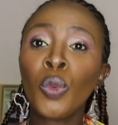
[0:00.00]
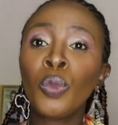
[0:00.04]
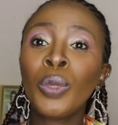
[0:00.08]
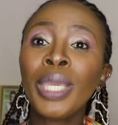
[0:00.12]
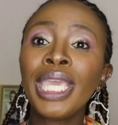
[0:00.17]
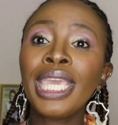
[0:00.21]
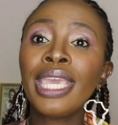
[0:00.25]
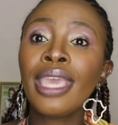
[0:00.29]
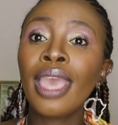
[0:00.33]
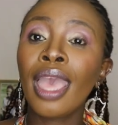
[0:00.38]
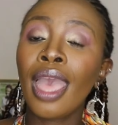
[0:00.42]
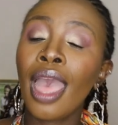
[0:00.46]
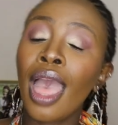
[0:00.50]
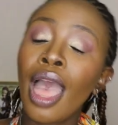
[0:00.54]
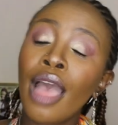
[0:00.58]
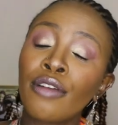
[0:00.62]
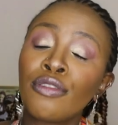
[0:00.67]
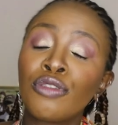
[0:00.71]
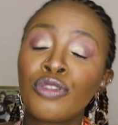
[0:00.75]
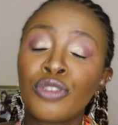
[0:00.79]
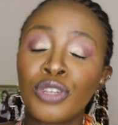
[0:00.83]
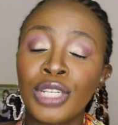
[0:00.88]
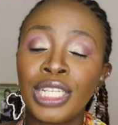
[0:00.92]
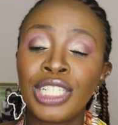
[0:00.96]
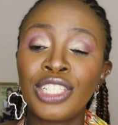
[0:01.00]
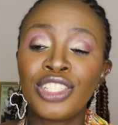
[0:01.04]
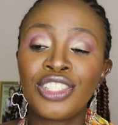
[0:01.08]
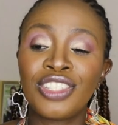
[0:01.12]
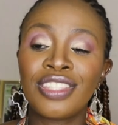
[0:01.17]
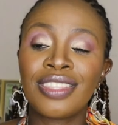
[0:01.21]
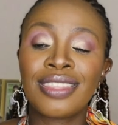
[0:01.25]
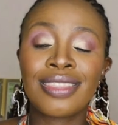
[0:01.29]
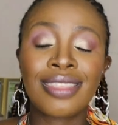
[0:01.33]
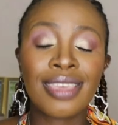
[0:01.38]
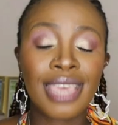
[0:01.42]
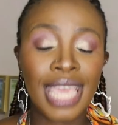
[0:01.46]
We have
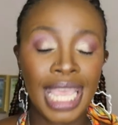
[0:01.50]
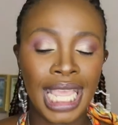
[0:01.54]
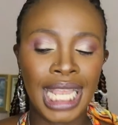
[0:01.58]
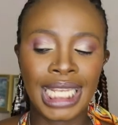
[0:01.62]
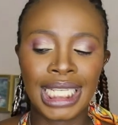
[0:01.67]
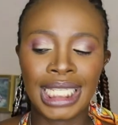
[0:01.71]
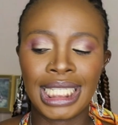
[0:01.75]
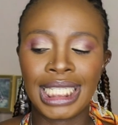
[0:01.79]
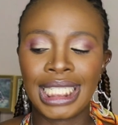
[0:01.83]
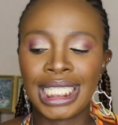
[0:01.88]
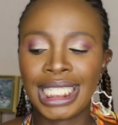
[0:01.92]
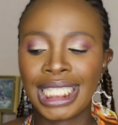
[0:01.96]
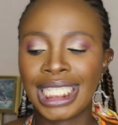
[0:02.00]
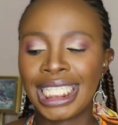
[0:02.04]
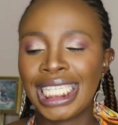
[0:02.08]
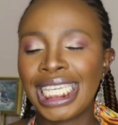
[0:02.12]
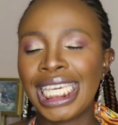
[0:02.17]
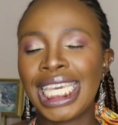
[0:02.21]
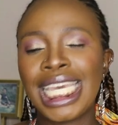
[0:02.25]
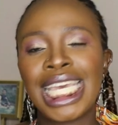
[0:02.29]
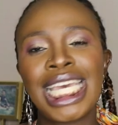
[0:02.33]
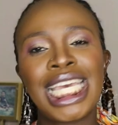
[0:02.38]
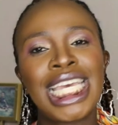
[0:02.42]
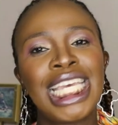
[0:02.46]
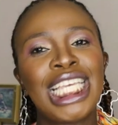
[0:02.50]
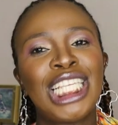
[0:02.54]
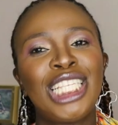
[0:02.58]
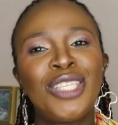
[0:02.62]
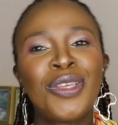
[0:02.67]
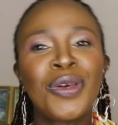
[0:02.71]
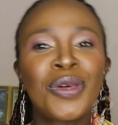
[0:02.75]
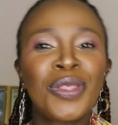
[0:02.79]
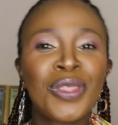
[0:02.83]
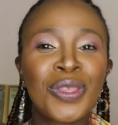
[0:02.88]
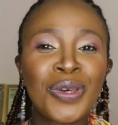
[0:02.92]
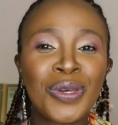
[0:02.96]
reached the end.
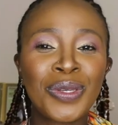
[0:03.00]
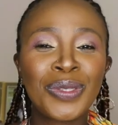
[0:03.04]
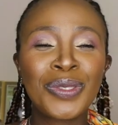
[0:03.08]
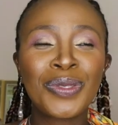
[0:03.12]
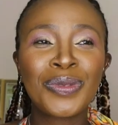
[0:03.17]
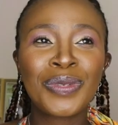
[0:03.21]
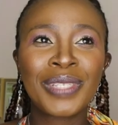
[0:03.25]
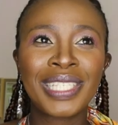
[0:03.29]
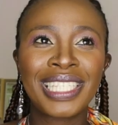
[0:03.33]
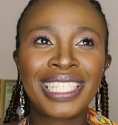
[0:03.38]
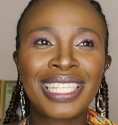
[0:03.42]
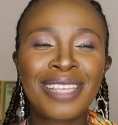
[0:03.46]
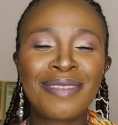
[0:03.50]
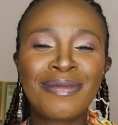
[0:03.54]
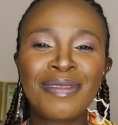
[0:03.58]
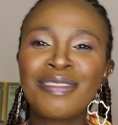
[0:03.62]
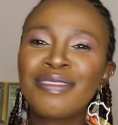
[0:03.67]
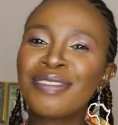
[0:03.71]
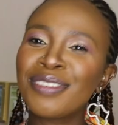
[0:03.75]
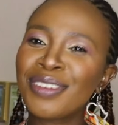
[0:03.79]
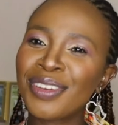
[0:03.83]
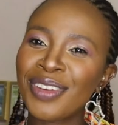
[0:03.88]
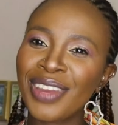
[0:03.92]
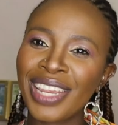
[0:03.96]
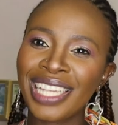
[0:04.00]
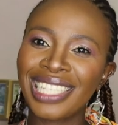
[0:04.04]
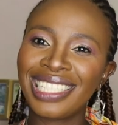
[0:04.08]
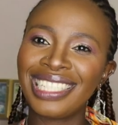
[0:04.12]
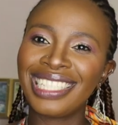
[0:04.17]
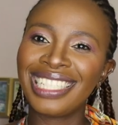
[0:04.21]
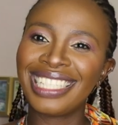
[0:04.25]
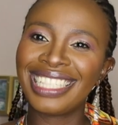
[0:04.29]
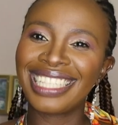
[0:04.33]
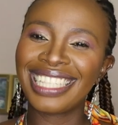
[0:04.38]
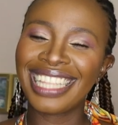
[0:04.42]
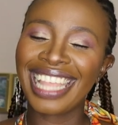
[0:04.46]
So those were some of the
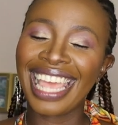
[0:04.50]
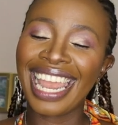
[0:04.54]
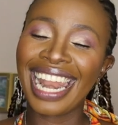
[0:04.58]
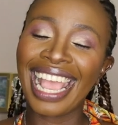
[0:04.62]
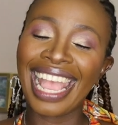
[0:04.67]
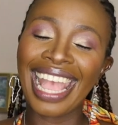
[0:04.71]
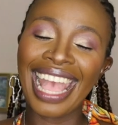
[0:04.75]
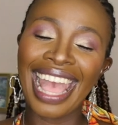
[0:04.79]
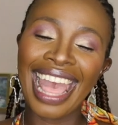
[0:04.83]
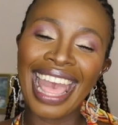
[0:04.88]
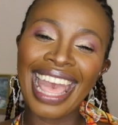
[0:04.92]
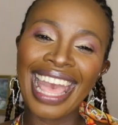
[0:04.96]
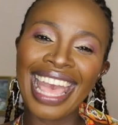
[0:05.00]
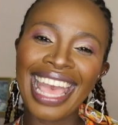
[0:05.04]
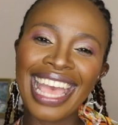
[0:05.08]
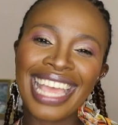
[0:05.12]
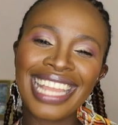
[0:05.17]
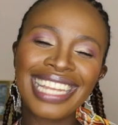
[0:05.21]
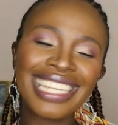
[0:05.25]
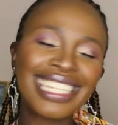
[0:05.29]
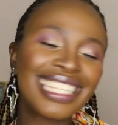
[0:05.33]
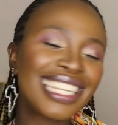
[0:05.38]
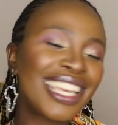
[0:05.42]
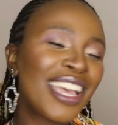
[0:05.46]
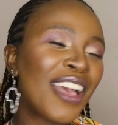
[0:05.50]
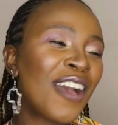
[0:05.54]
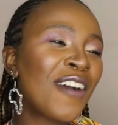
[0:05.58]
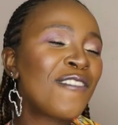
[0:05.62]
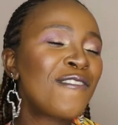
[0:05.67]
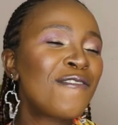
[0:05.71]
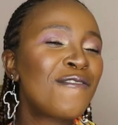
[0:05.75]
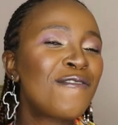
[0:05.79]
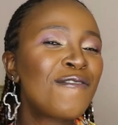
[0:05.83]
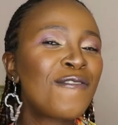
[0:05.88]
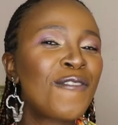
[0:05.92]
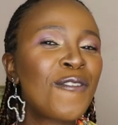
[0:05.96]
questions that I had
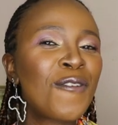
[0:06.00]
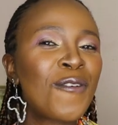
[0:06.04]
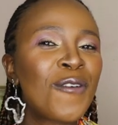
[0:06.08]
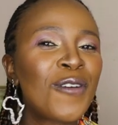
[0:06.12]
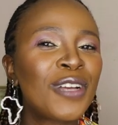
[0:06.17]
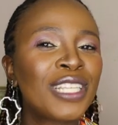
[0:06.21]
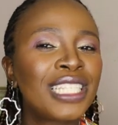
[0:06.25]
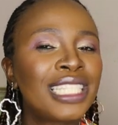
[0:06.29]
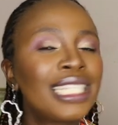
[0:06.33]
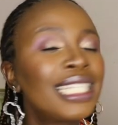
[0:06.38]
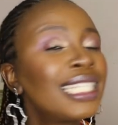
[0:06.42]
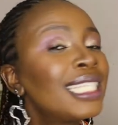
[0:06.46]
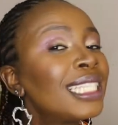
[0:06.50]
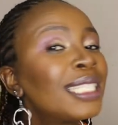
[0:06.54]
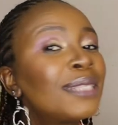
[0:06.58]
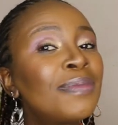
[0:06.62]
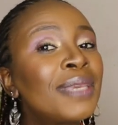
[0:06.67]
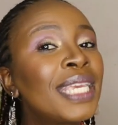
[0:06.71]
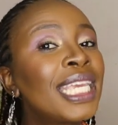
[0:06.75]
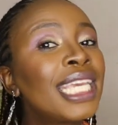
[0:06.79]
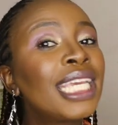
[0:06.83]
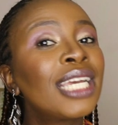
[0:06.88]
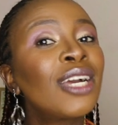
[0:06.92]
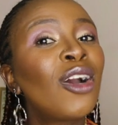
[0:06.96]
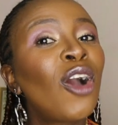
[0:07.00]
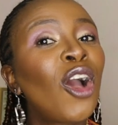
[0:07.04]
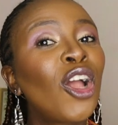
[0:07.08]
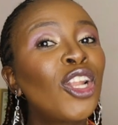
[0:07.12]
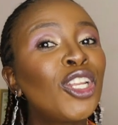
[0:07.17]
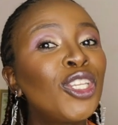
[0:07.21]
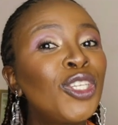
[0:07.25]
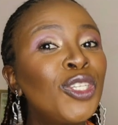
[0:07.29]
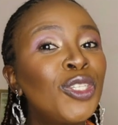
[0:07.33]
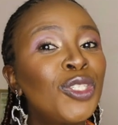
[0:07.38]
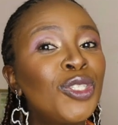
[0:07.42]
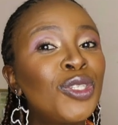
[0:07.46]
since being
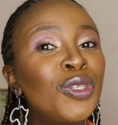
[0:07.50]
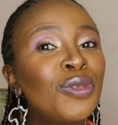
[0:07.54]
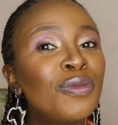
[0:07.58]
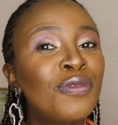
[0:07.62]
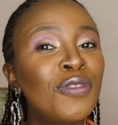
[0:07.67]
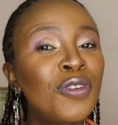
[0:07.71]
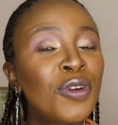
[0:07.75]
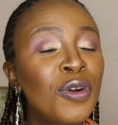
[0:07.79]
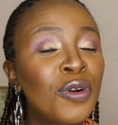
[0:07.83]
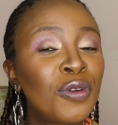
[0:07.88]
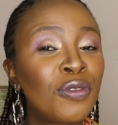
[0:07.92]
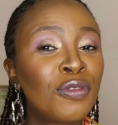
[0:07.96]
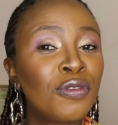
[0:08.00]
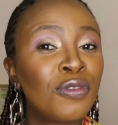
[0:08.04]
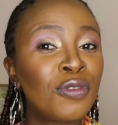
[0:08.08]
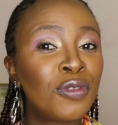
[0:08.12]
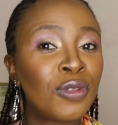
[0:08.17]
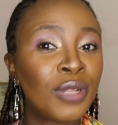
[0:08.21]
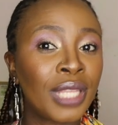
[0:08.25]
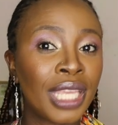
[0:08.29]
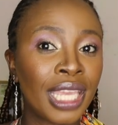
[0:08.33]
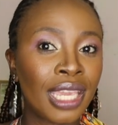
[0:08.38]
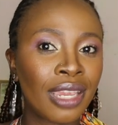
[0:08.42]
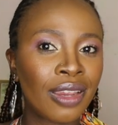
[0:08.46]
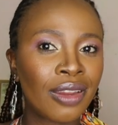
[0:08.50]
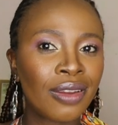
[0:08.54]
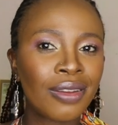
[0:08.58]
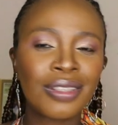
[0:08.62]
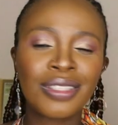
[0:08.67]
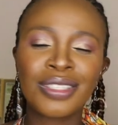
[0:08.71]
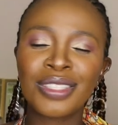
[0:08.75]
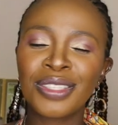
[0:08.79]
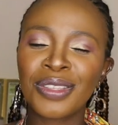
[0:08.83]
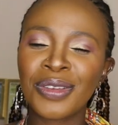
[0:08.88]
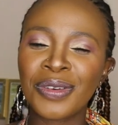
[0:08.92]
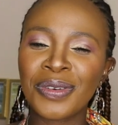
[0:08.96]
on YouTube for a full year.
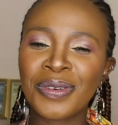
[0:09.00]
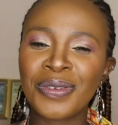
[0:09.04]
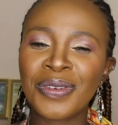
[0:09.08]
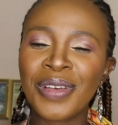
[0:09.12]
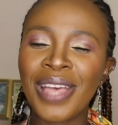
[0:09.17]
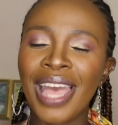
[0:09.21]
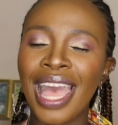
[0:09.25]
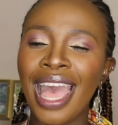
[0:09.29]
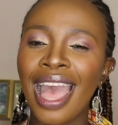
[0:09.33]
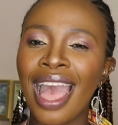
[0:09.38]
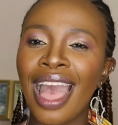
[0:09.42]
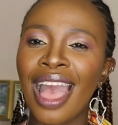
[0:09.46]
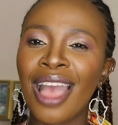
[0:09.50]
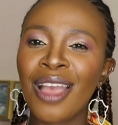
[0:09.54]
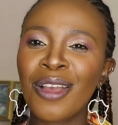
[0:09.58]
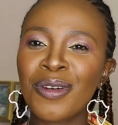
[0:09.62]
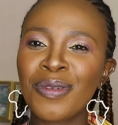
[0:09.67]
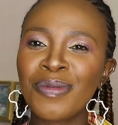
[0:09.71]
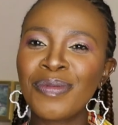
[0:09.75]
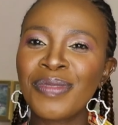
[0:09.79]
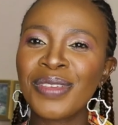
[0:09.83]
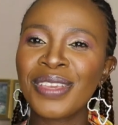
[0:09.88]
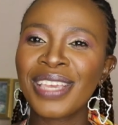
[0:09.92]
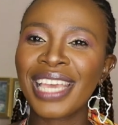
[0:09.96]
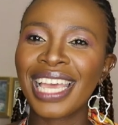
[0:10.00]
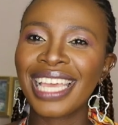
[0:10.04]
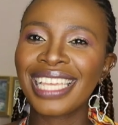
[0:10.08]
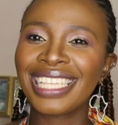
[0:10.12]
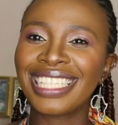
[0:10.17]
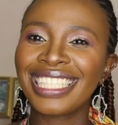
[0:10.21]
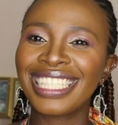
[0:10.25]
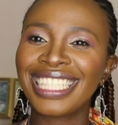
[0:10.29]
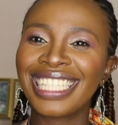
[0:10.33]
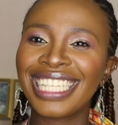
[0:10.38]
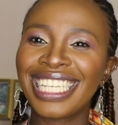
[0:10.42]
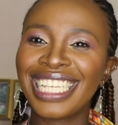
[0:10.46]
So I hope you
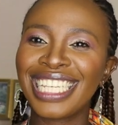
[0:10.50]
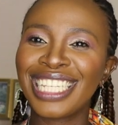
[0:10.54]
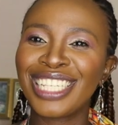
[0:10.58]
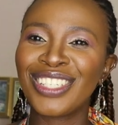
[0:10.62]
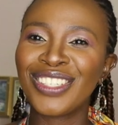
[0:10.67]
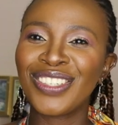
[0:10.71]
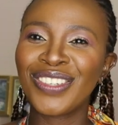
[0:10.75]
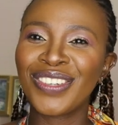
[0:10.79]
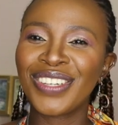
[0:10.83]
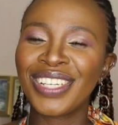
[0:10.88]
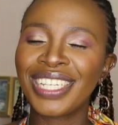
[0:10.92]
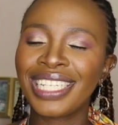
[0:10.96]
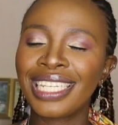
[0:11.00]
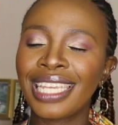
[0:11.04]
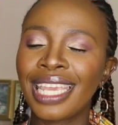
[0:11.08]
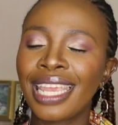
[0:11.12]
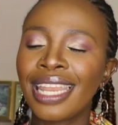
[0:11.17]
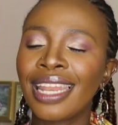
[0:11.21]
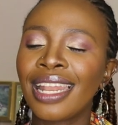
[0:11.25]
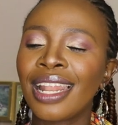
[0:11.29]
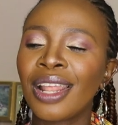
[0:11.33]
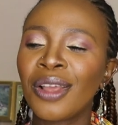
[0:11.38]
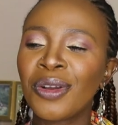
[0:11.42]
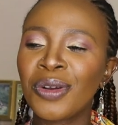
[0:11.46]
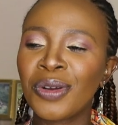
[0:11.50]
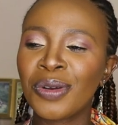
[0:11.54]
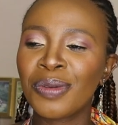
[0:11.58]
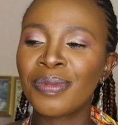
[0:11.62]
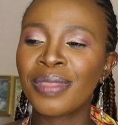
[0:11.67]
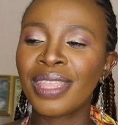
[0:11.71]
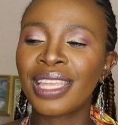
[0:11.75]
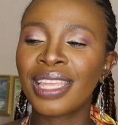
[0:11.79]
guys enjoyed and I hope